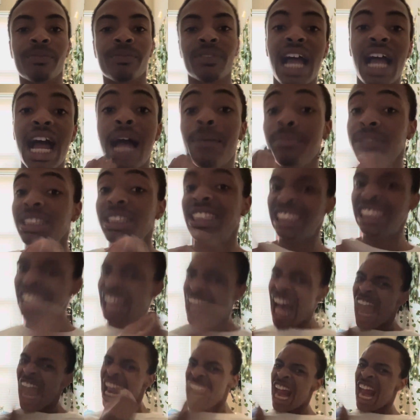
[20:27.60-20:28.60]
I'm
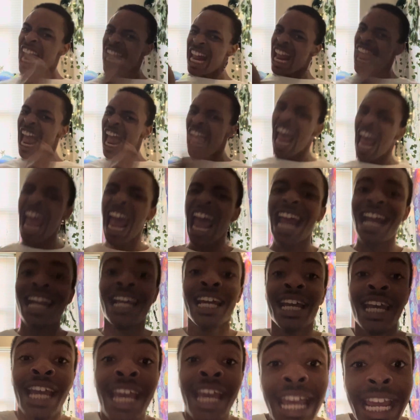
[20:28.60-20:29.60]
saying
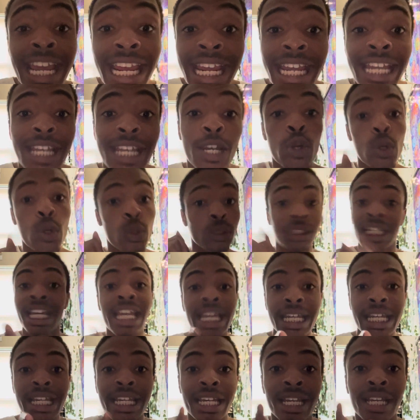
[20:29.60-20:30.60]
it! Who's
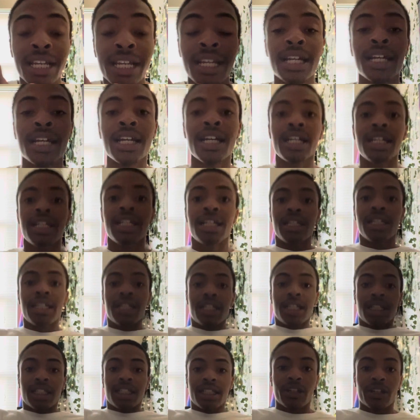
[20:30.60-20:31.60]
he?
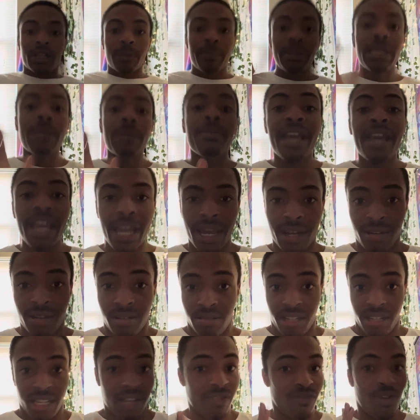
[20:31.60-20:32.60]
There could be a
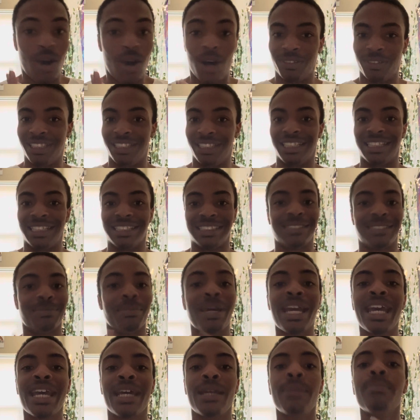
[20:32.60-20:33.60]
man involved in this.
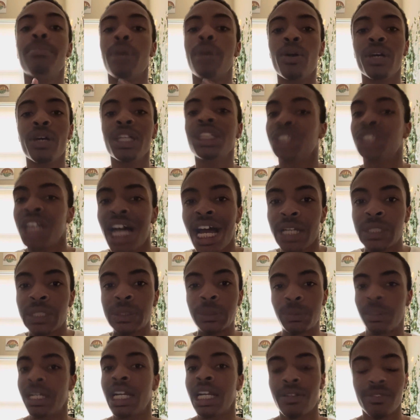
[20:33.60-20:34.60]
Man, boy,
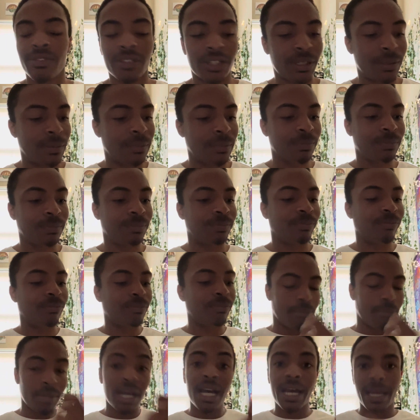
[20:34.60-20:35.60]
child, whatever.
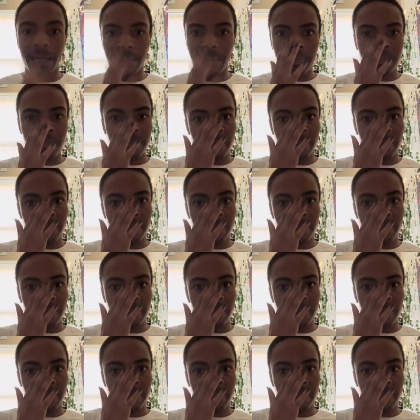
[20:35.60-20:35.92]
But